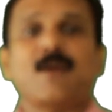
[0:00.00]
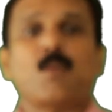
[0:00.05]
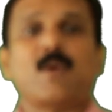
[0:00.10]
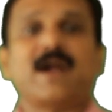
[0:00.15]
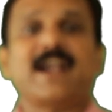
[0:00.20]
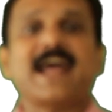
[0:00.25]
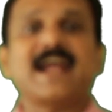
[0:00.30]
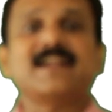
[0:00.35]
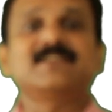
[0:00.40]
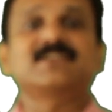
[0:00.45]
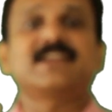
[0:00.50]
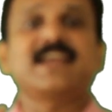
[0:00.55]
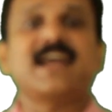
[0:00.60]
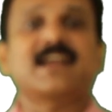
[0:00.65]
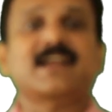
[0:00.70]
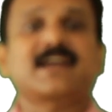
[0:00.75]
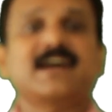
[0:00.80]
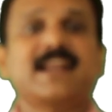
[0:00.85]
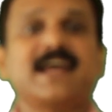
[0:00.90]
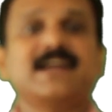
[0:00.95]
1 and 3
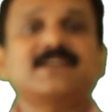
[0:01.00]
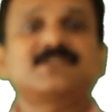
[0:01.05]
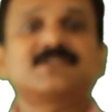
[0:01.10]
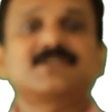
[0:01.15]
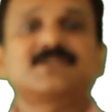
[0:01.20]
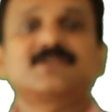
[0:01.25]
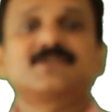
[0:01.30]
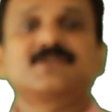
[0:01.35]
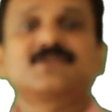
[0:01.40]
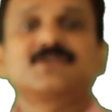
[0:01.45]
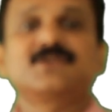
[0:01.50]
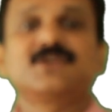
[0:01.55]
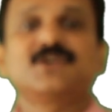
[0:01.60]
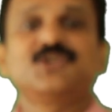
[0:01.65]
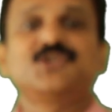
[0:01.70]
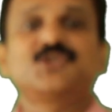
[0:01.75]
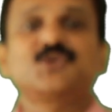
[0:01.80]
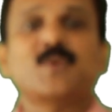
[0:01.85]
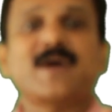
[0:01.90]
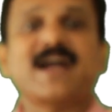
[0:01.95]
are correct,
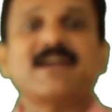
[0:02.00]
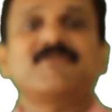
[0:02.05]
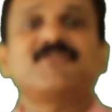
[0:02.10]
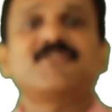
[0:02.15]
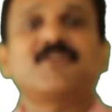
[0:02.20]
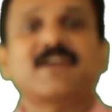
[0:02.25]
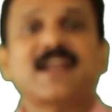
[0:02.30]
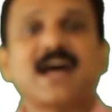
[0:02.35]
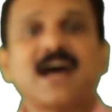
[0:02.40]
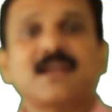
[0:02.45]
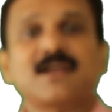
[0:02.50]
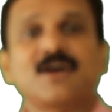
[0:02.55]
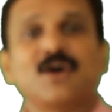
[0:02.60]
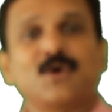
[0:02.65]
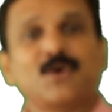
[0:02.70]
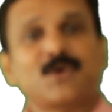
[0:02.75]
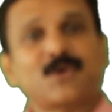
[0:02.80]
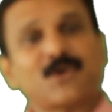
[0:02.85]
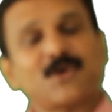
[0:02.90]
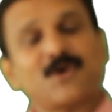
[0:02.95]
2 and 4 are
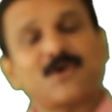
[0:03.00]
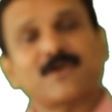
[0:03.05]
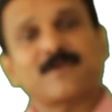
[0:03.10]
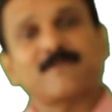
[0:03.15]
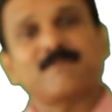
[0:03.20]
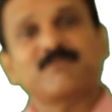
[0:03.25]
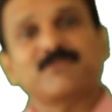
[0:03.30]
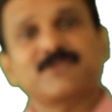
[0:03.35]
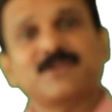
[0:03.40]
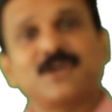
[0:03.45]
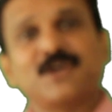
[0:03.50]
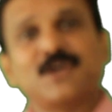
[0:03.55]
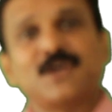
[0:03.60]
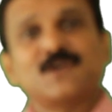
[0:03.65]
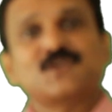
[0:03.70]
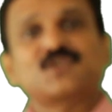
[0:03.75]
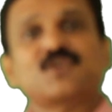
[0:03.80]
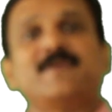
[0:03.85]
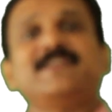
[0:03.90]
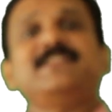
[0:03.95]
wrong.
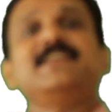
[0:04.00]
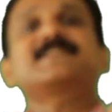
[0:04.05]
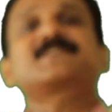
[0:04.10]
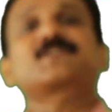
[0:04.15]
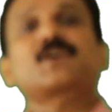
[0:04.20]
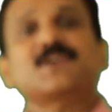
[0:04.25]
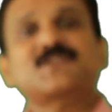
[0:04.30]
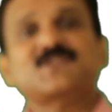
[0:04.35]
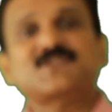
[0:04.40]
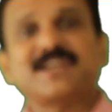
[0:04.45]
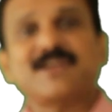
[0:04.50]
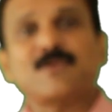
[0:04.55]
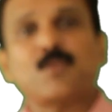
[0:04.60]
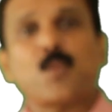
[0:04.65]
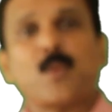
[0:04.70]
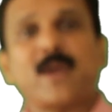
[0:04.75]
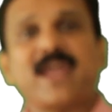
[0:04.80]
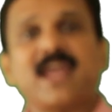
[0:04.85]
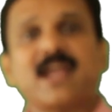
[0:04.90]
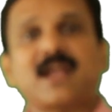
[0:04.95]
So with this
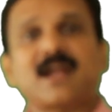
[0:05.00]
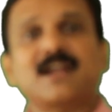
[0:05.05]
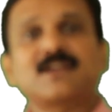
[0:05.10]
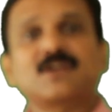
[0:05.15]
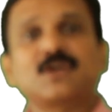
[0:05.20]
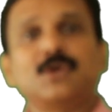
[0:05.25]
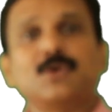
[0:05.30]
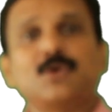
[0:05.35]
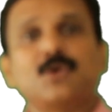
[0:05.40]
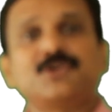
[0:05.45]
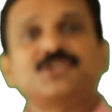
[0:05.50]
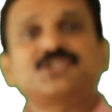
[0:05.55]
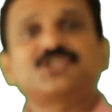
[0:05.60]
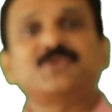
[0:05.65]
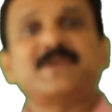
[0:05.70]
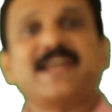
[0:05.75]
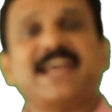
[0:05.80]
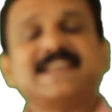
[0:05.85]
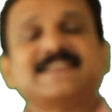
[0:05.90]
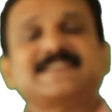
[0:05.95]
question we conclude
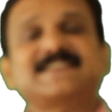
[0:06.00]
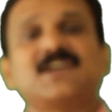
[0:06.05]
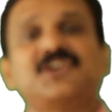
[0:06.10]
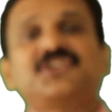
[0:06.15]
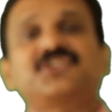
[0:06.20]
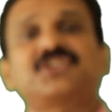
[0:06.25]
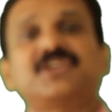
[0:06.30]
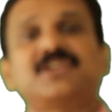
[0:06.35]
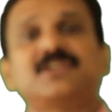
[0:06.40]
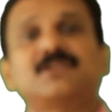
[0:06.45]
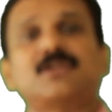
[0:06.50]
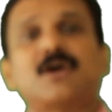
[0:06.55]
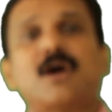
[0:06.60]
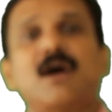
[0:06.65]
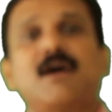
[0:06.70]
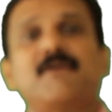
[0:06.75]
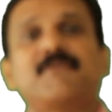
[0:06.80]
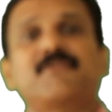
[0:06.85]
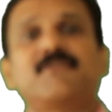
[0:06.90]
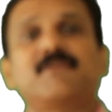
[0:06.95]
today's session
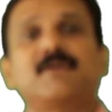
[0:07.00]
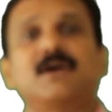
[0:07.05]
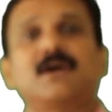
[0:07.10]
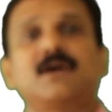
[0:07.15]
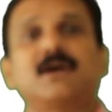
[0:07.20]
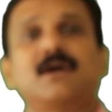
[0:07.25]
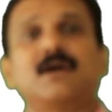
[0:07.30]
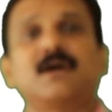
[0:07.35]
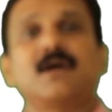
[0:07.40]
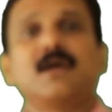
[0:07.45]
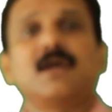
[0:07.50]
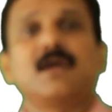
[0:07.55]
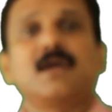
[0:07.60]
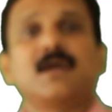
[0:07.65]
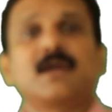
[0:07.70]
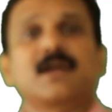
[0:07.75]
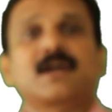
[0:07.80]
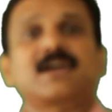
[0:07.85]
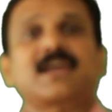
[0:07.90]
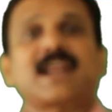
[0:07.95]
of
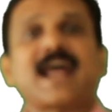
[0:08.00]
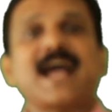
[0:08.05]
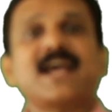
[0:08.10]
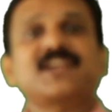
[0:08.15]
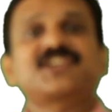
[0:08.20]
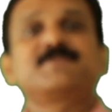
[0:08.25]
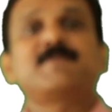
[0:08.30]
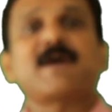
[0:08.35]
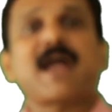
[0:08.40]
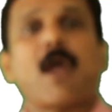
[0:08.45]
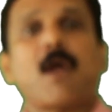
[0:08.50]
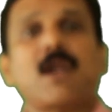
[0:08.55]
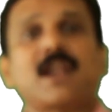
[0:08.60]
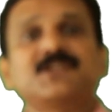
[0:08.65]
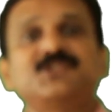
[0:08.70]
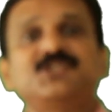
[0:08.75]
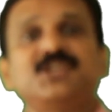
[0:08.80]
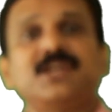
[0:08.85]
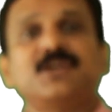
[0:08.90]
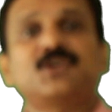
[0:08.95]
crash
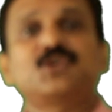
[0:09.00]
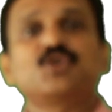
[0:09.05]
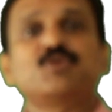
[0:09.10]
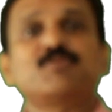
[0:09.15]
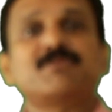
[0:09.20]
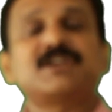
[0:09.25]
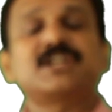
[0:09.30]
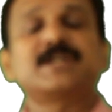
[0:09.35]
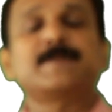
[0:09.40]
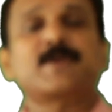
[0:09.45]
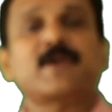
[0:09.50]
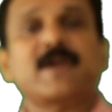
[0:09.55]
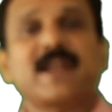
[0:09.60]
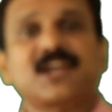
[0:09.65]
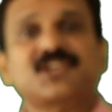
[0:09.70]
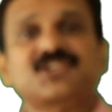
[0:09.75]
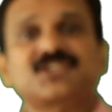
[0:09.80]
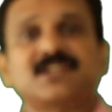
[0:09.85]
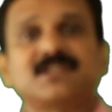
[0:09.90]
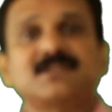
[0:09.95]
biology, human
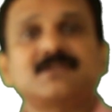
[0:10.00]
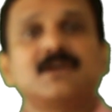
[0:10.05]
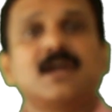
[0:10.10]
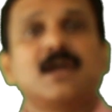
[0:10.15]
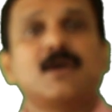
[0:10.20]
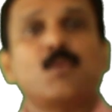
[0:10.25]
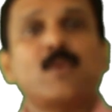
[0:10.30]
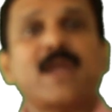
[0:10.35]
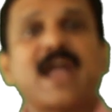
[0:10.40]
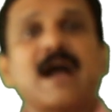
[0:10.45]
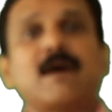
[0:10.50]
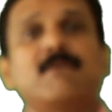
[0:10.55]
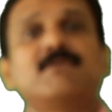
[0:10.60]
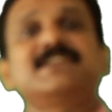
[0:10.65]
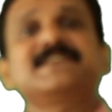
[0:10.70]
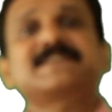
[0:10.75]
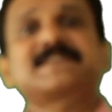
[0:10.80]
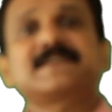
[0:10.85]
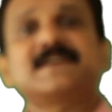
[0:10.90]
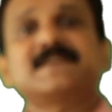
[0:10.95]
reproduction. We have
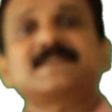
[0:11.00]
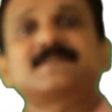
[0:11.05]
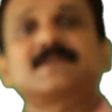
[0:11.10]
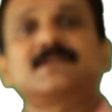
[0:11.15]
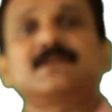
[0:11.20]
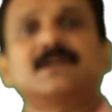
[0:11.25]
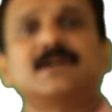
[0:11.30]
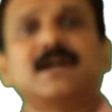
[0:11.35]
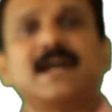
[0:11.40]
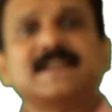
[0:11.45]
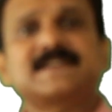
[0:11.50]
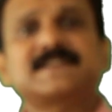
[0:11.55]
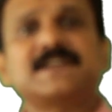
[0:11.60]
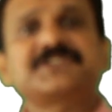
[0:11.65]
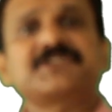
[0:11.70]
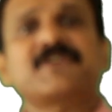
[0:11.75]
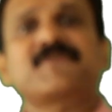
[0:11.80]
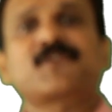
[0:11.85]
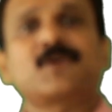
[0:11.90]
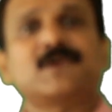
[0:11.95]
discussed a
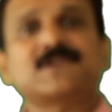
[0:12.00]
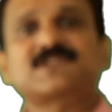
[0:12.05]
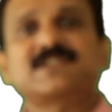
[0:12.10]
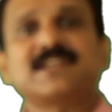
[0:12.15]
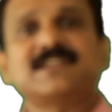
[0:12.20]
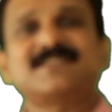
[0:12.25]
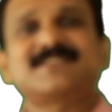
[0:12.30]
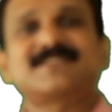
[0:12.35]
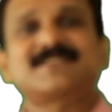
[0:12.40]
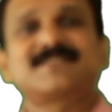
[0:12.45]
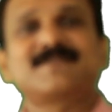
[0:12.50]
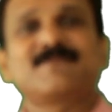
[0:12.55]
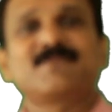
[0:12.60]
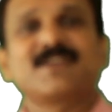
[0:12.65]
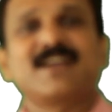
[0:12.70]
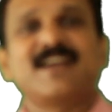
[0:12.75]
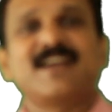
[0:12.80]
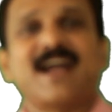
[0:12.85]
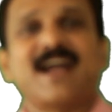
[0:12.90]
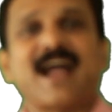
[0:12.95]
set of questions,
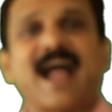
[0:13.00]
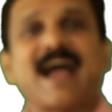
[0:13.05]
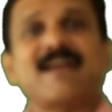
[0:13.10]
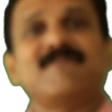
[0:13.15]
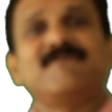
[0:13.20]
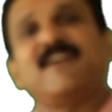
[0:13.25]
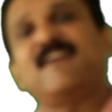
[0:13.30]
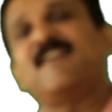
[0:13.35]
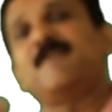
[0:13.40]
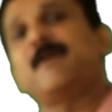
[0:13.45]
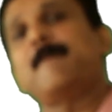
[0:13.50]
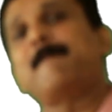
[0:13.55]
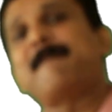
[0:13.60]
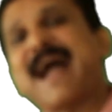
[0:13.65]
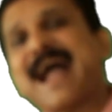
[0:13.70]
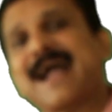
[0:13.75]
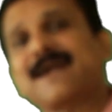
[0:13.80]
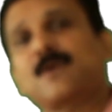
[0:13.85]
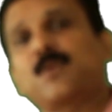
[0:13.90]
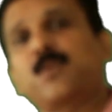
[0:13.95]
and we will be
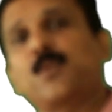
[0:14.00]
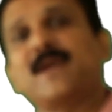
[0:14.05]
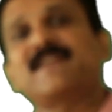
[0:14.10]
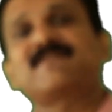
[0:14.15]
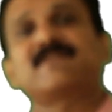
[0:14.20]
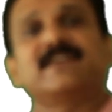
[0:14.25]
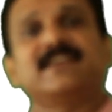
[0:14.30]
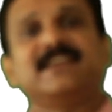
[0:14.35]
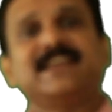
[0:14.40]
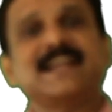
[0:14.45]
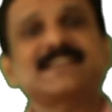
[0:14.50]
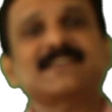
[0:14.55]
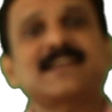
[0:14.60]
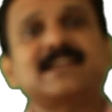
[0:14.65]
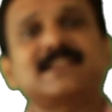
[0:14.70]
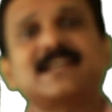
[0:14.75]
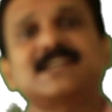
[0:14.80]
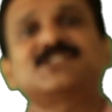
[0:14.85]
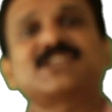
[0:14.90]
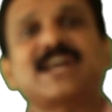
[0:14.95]
back with yet
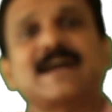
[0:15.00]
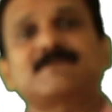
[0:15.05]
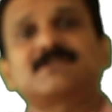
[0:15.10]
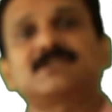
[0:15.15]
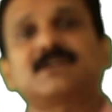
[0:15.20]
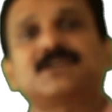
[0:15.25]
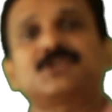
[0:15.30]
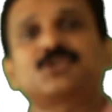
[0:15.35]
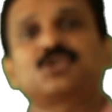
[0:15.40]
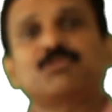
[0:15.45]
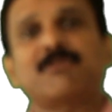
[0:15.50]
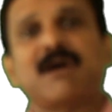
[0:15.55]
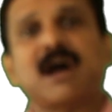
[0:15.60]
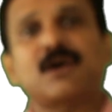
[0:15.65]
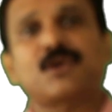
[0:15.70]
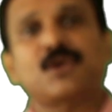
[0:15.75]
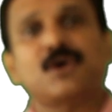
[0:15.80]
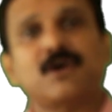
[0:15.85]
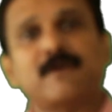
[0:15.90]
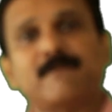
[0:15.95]
another chapter
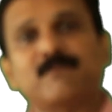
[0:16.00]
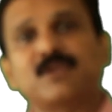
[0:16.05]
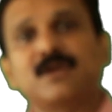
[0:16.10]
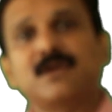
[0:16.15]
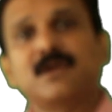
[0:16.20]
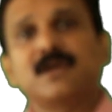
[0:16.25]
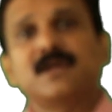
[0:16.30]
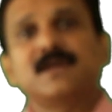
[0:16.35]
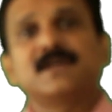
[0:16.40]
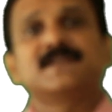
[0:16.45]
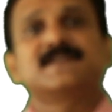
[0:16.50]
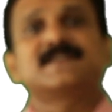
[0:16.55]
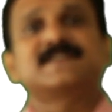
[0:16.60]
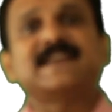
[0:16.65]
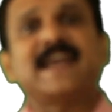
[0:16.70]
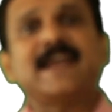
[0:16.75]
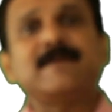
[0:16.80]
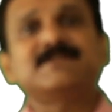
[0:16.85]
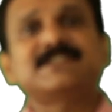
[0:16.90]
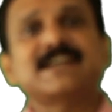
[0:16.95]
tomorrow,
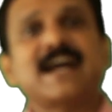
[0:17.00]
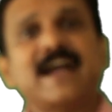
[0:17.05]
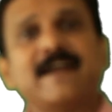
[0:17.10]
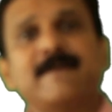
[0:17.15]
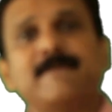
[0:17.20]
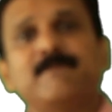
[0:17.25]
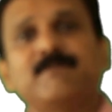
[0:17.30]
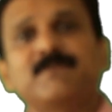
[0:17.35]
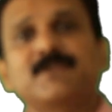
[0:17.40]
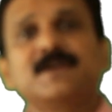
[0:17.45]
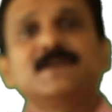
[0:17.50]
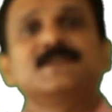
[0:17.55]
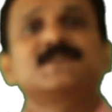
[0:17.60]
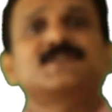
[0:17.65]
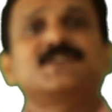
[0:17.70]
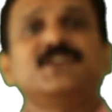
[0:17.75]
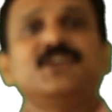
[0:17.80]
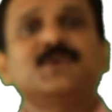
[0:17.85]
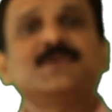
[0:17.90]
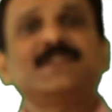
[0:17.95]
same time.
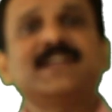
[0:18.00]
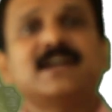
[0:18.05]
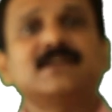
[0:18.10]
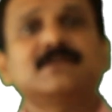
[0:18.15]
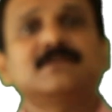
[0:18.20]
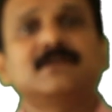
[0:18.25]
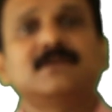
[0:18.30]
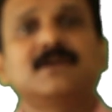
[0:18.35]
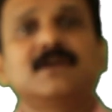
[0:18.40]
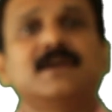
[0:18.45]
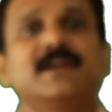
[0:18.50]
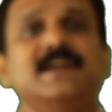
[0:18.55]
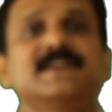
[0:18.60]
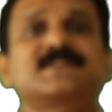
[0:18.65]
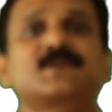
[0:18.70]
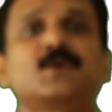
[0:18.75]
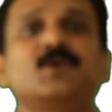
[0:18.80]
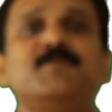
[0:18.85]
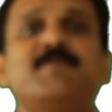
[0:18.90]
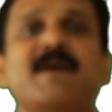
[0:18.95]
See you then.
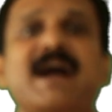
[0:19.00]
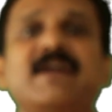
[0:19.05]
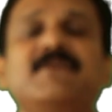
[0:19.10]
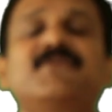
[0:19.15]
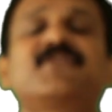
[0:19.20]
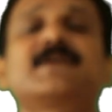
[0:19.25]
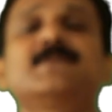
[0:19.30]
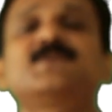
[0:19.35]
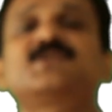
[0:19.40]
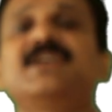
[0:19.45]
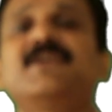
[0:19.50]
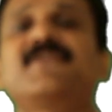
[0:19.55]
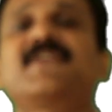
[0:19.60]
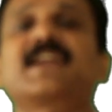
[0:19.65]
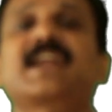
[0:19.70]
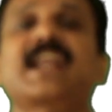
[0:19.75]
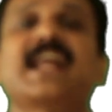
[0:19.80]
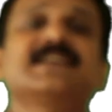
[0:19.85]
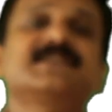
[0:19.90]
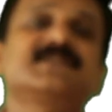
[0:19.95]
It's goodbye from
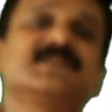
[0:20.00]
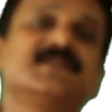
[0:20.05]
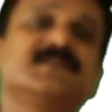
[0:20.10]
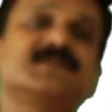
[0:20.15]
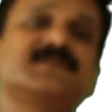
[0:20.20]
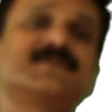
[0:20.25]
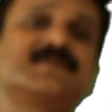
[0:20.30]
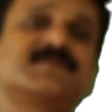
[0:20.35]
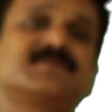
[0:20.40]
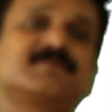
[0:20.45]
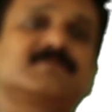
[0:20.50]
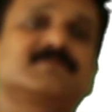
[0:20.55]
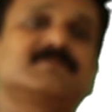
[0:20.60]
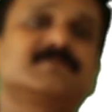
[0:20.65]
Stephen Classes.